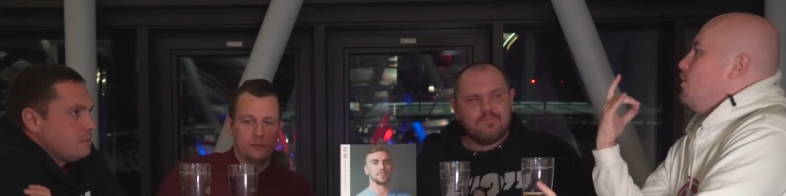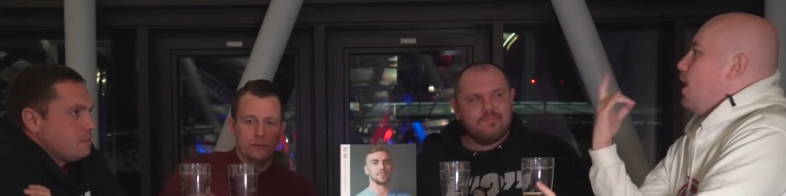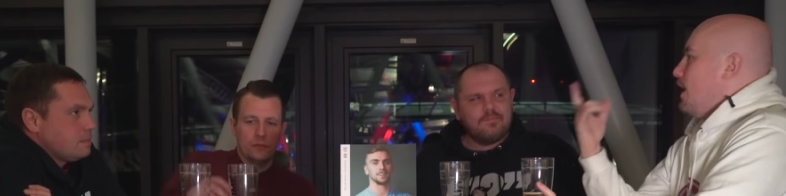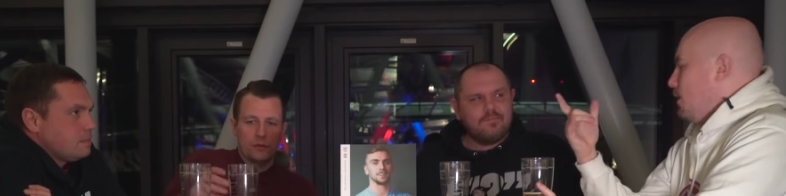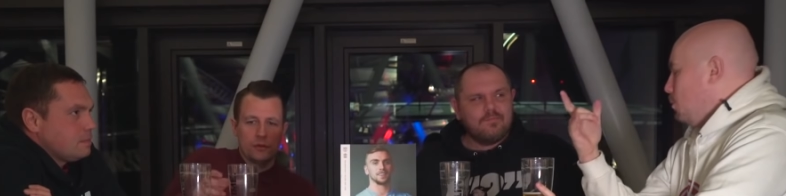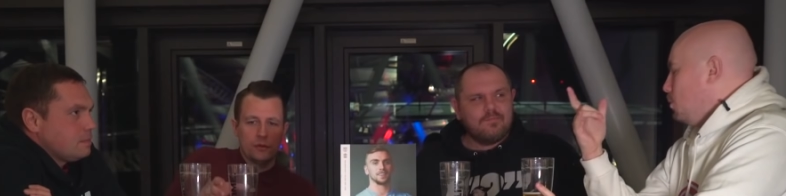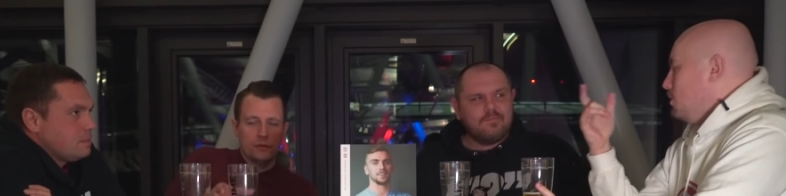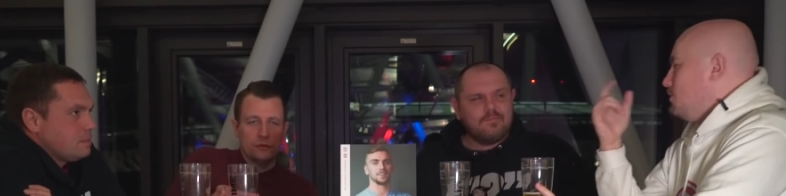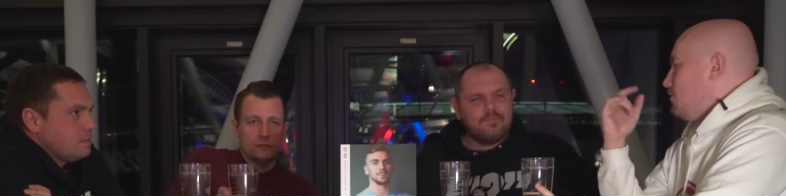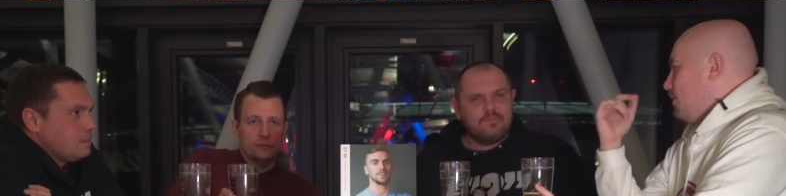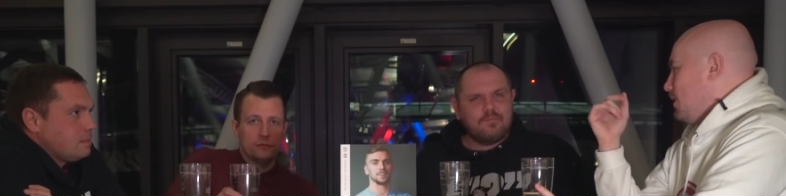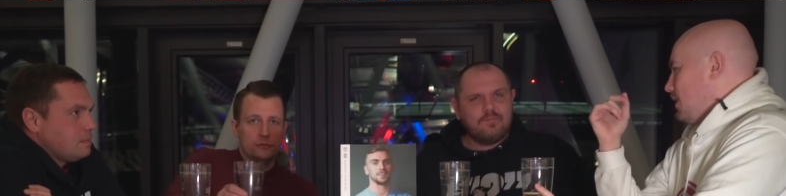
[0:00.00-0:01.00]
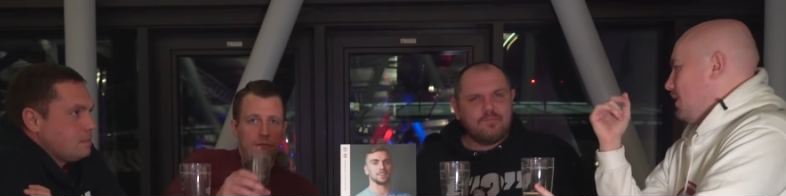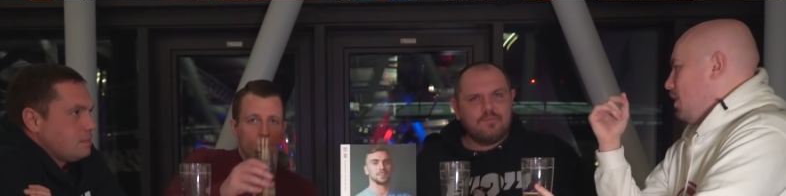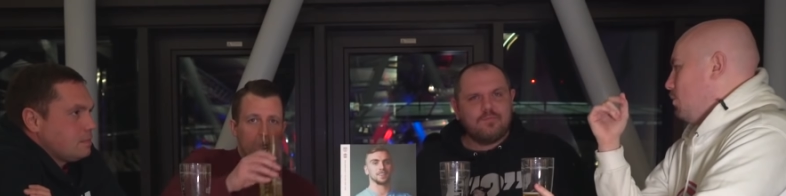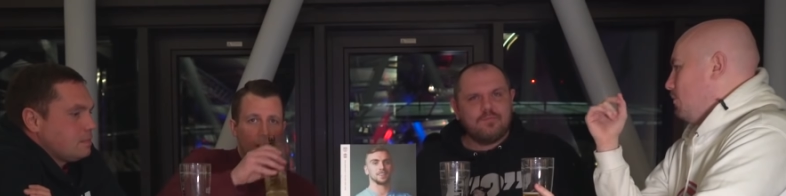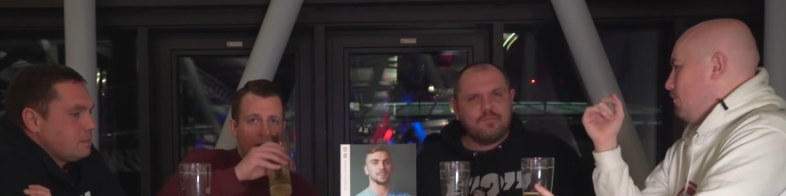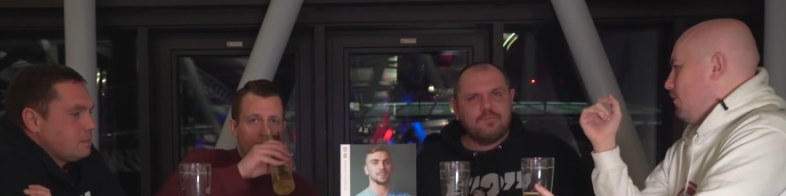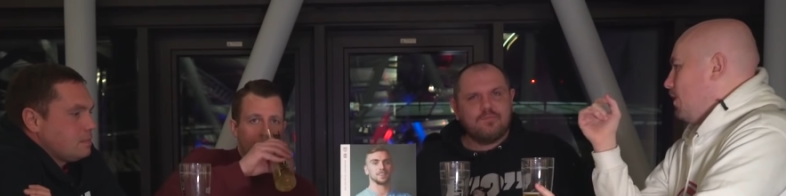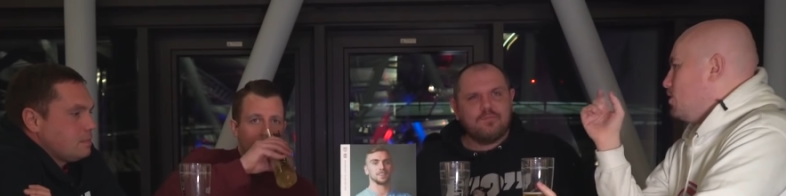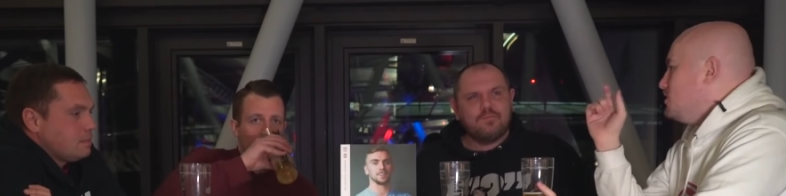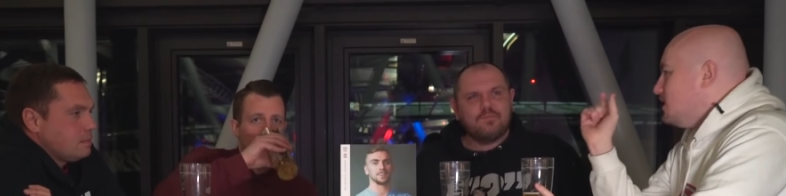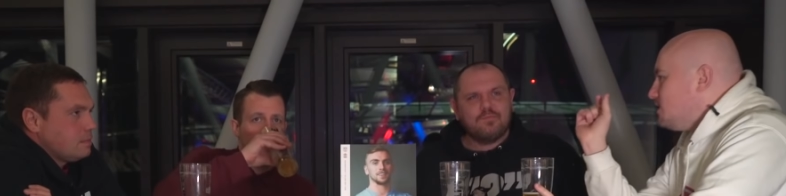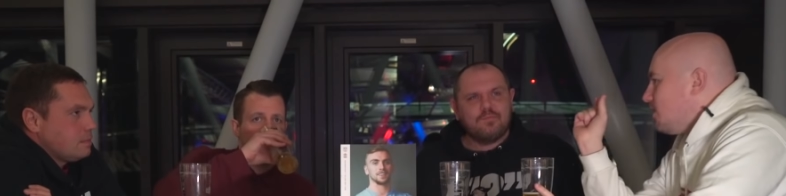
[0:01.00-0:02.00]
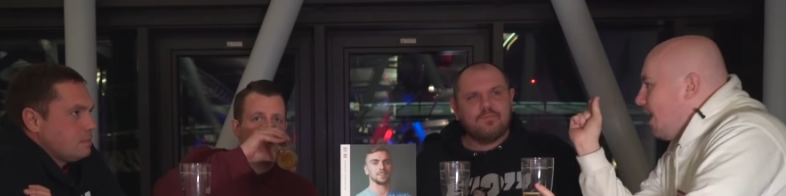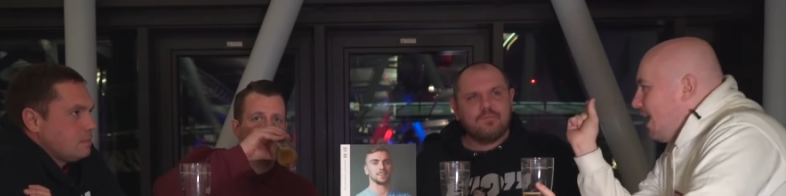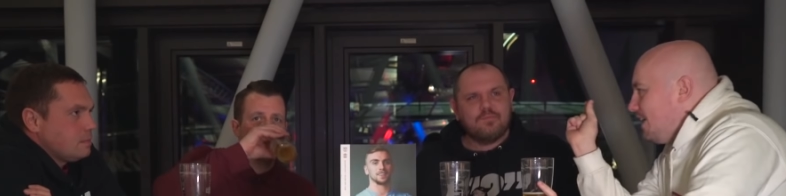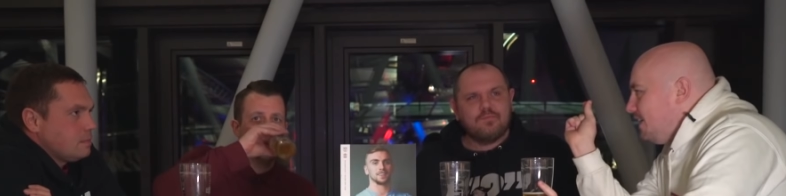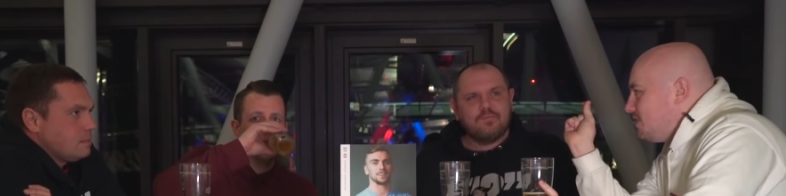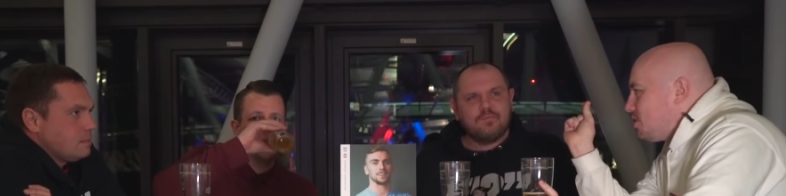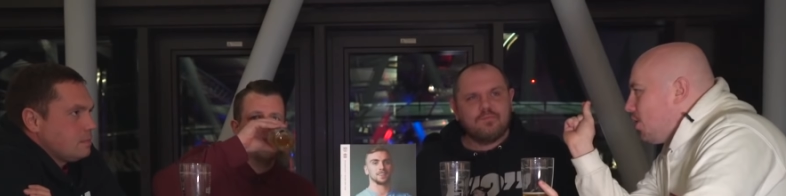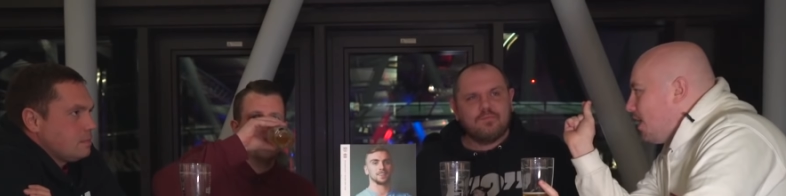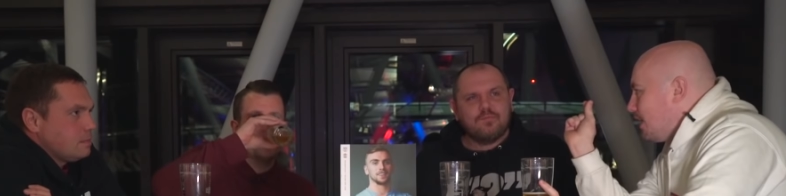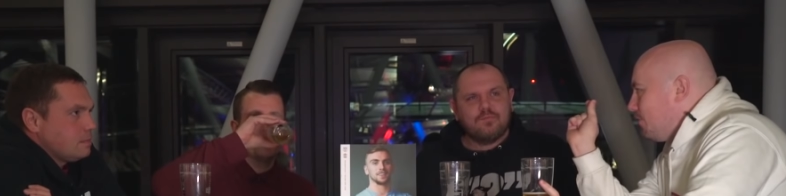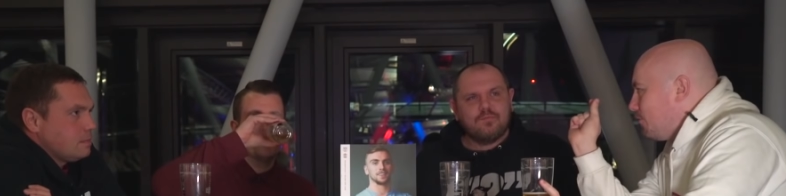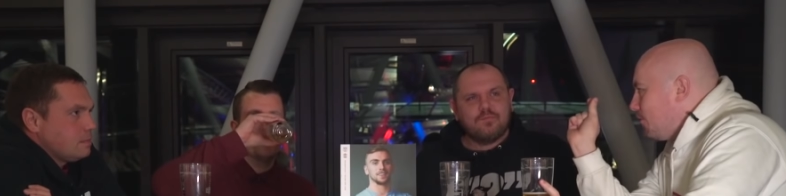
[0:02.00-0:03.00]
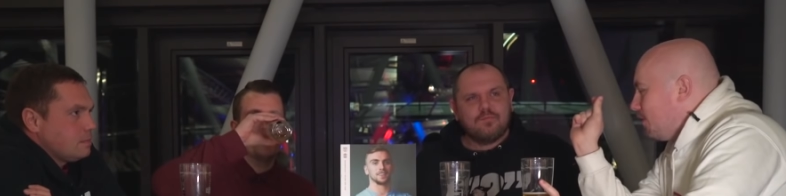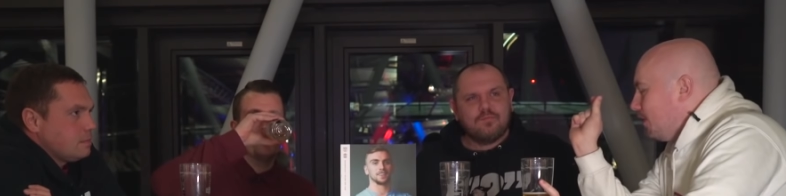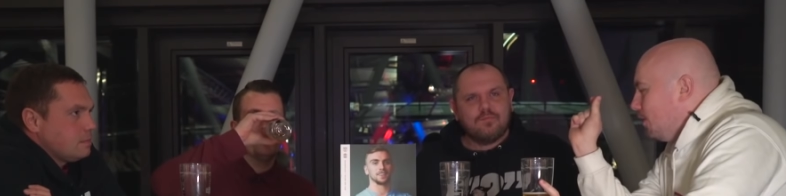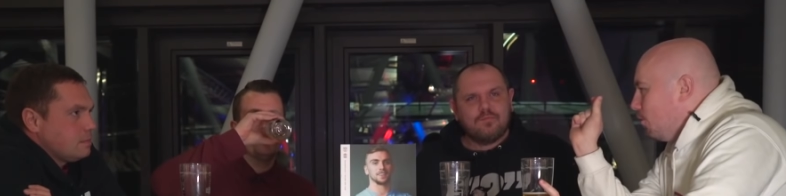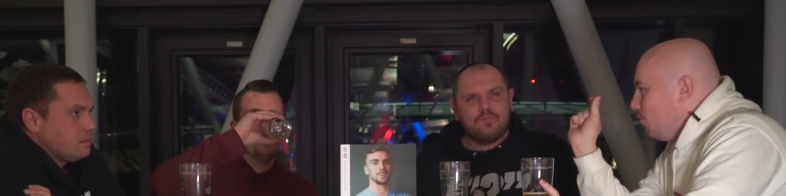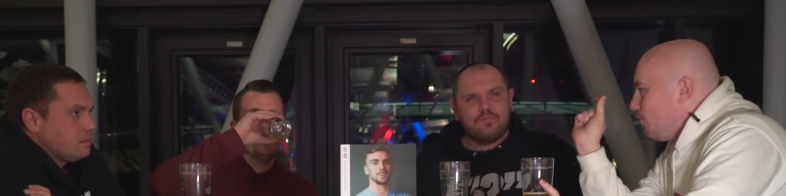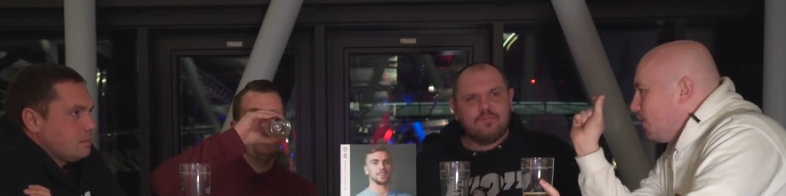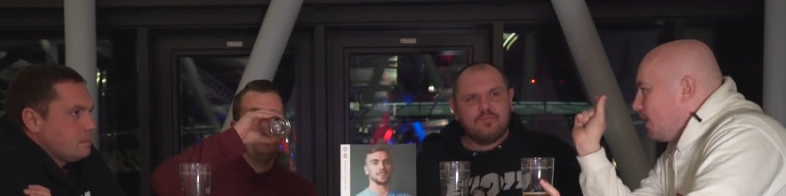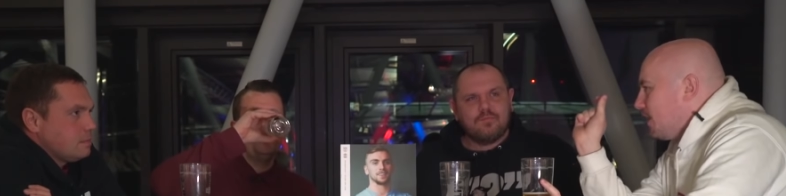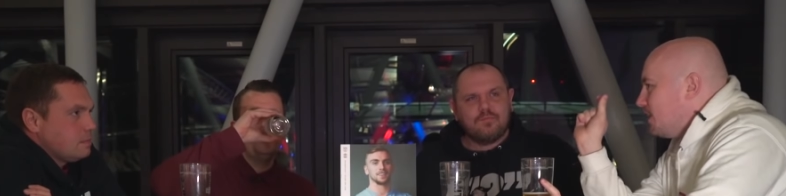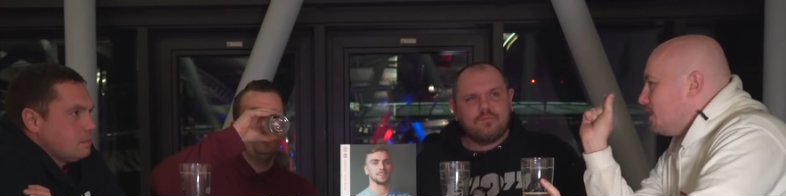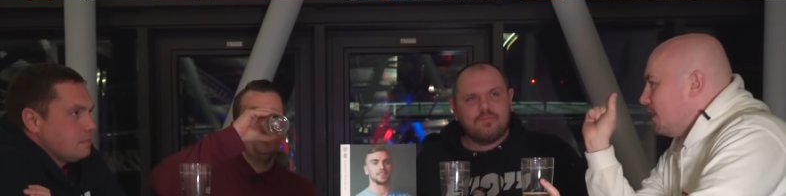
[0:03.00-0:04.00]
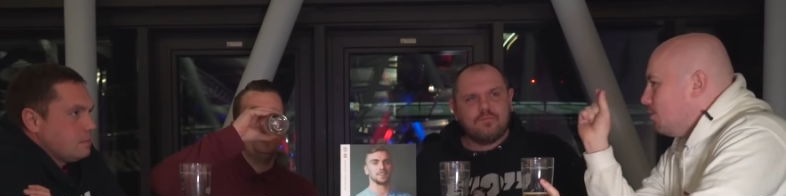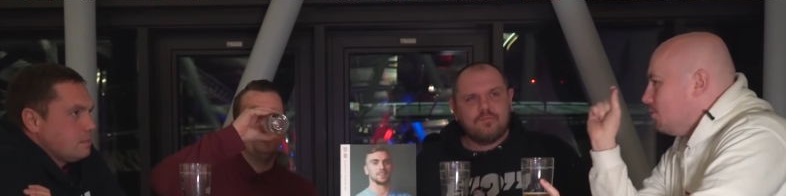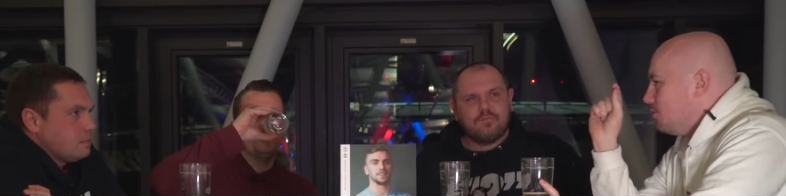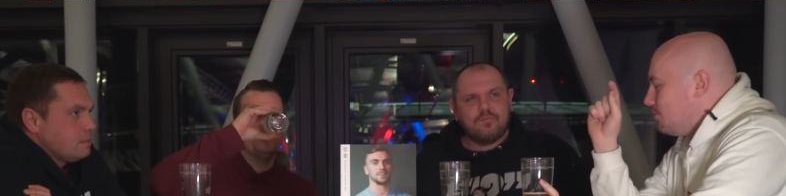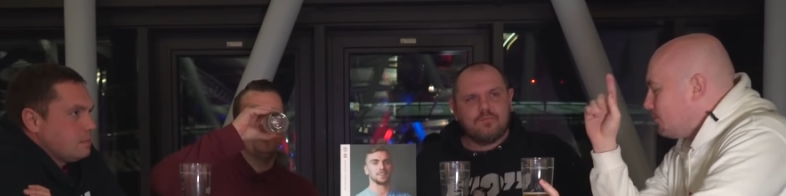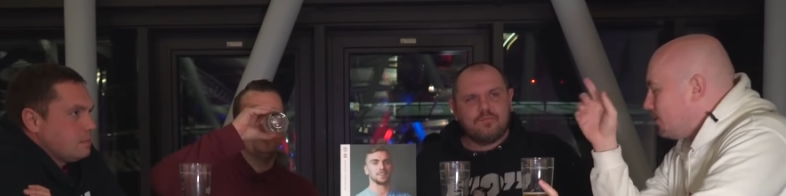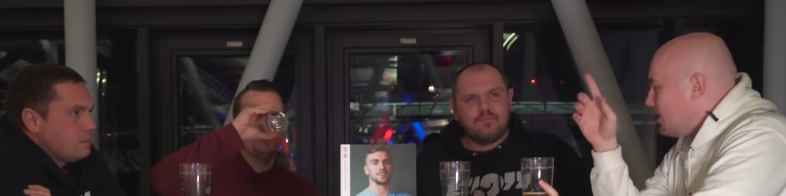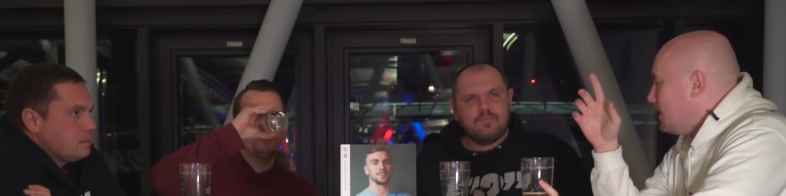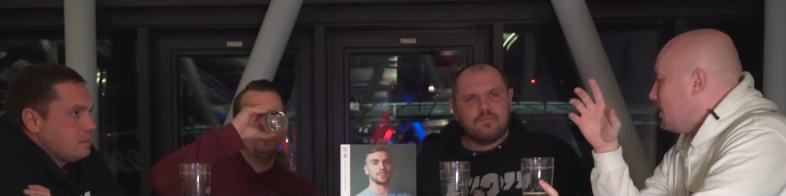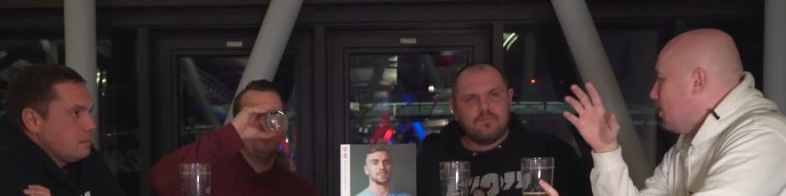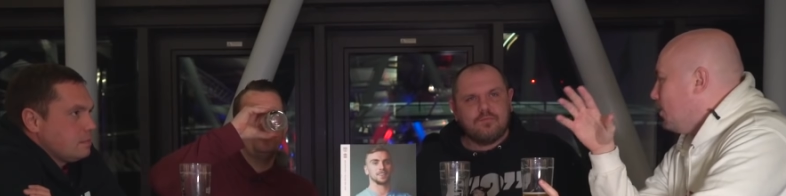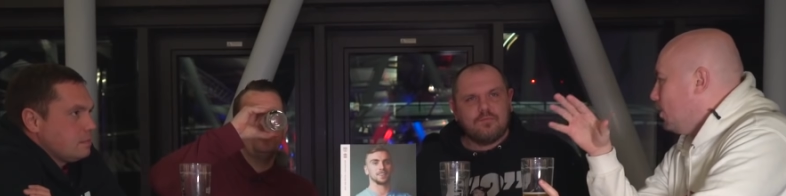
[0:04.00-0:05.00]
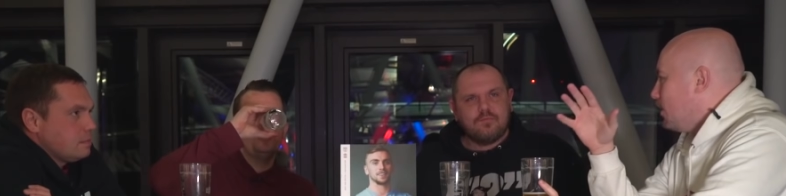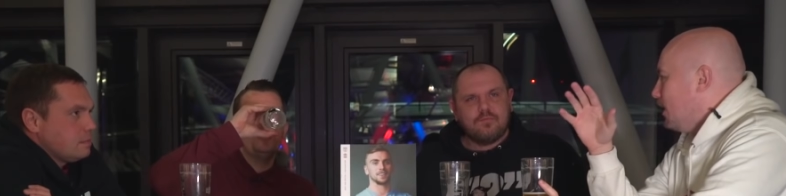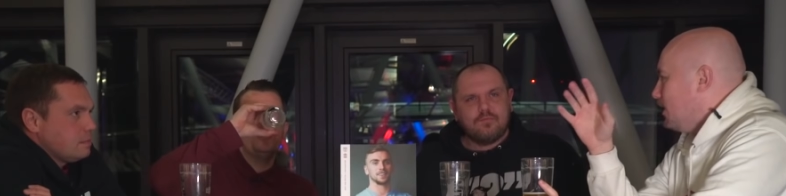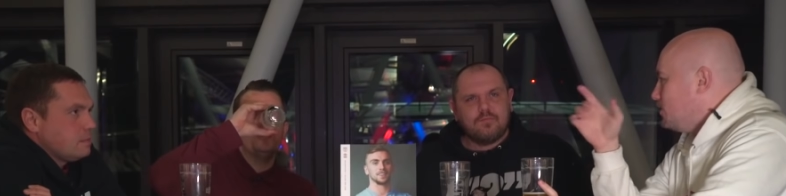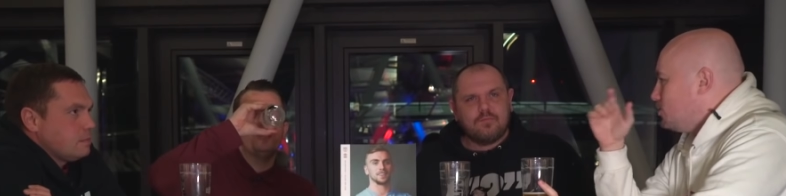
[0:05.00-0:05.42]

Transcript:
Speaker 1: they would fucking go and fight because it's like any tiny little thing, they'll fucking go look at it